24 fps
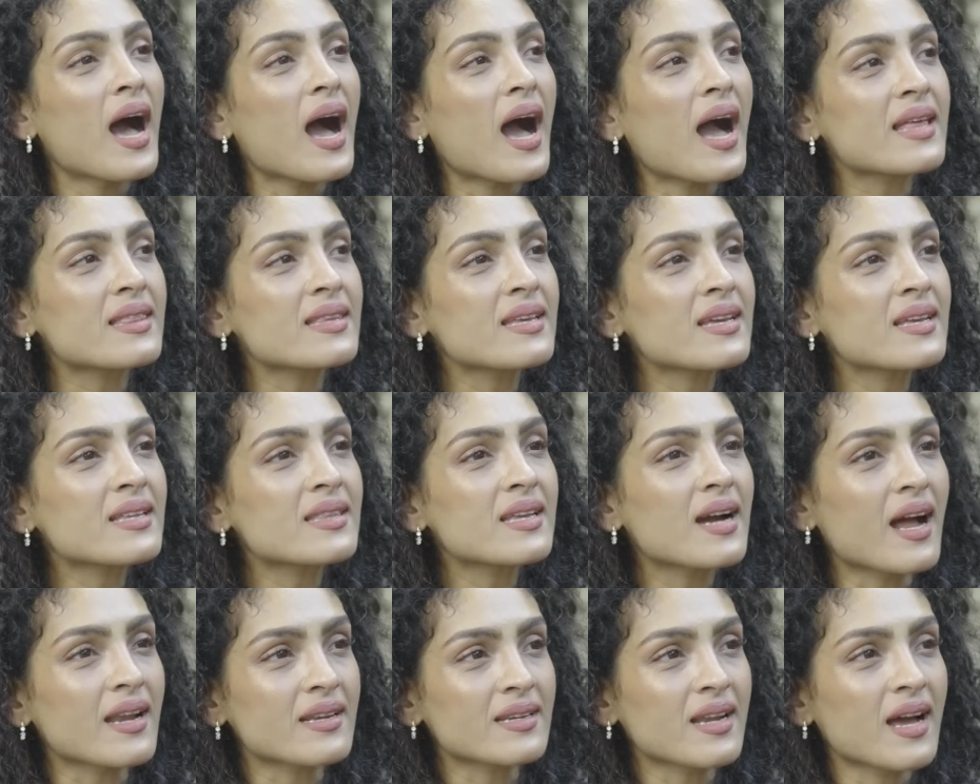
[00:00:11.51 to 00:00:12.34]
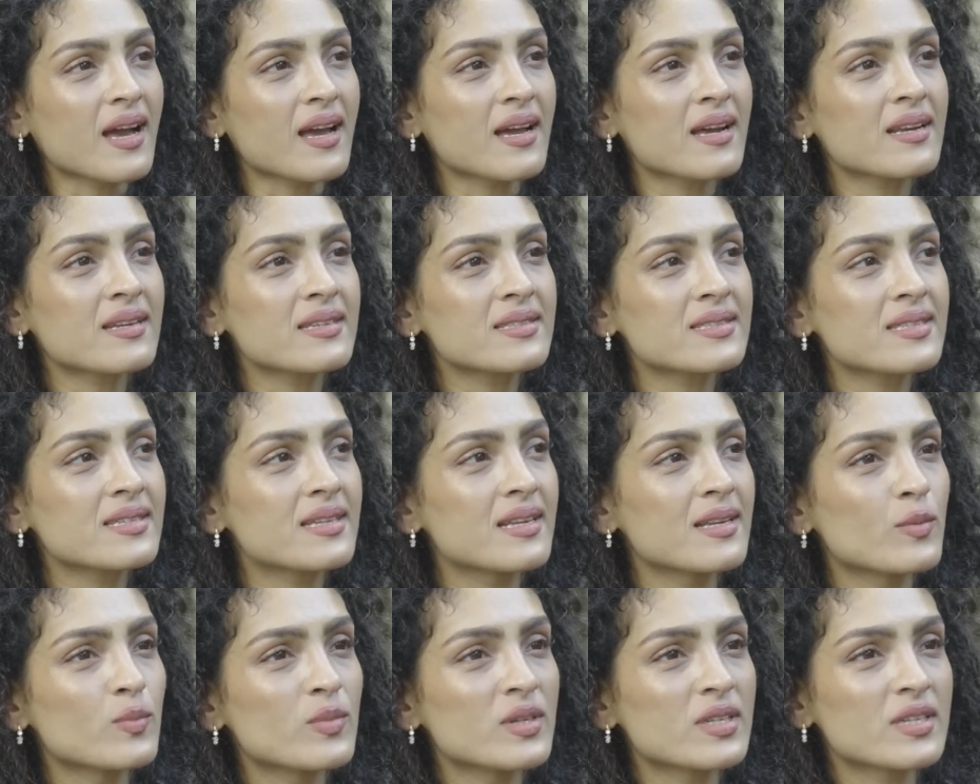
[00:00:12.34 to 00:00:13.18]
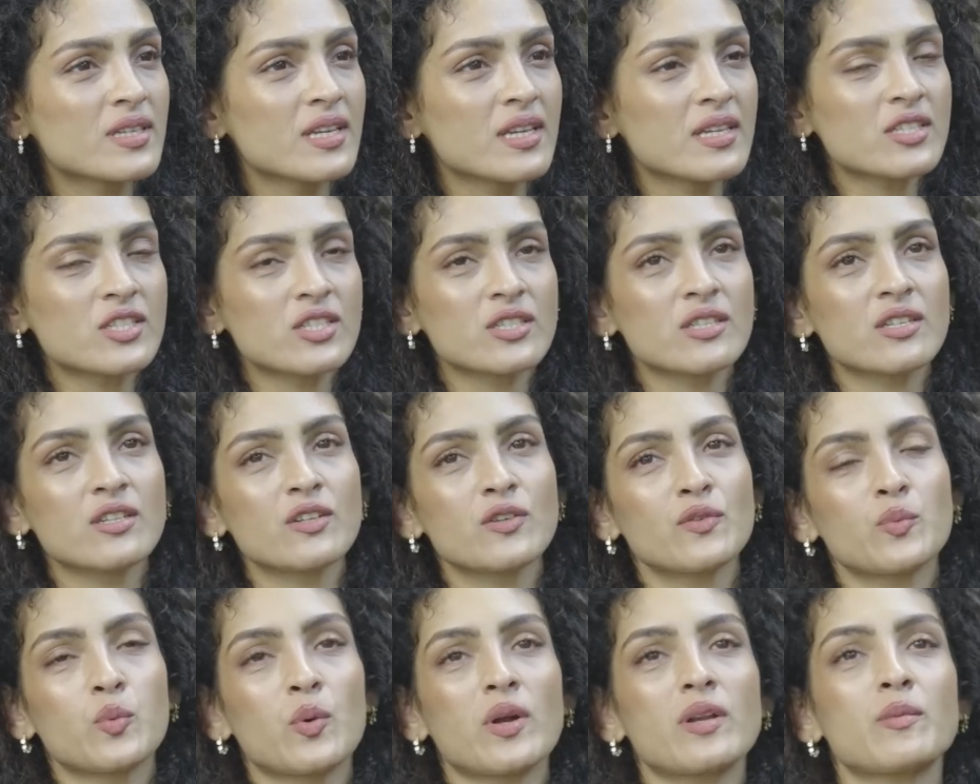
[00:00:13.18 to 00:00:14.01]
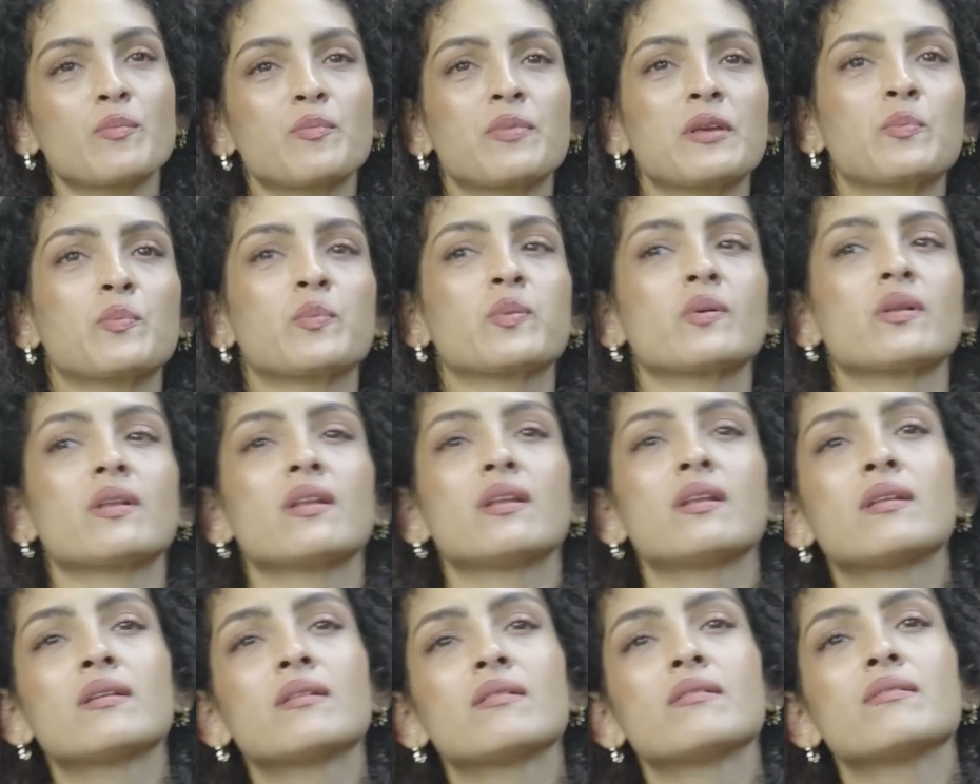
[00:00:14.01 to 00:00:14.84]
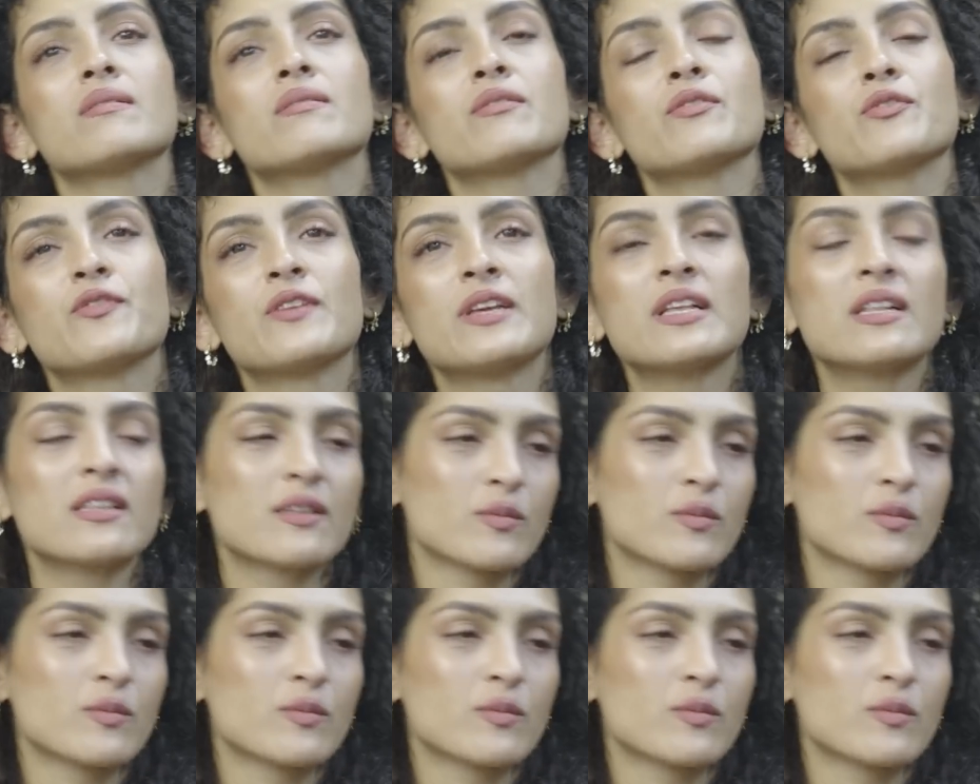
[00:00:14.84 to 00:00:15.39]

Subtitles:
I think the attire is a limitation of what people feel